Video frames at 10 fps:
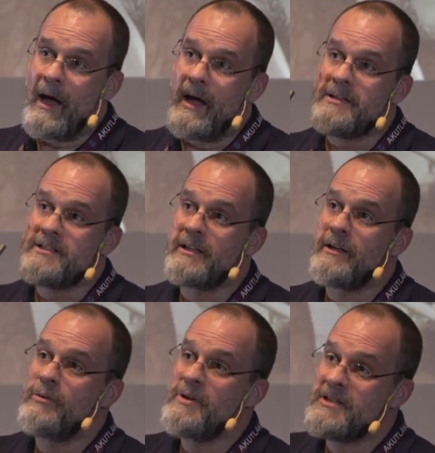until
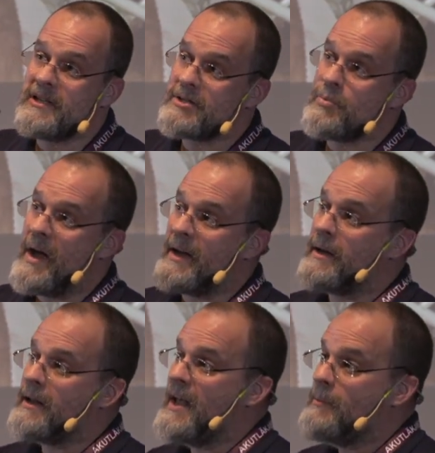a resus
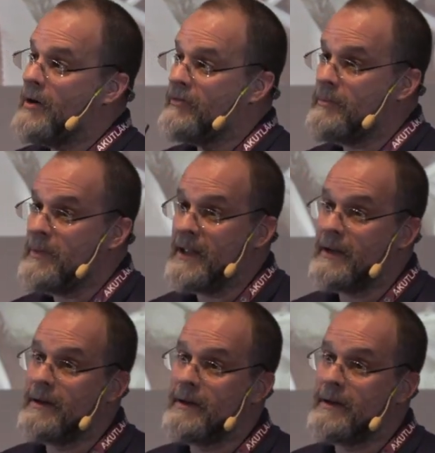wanker came after me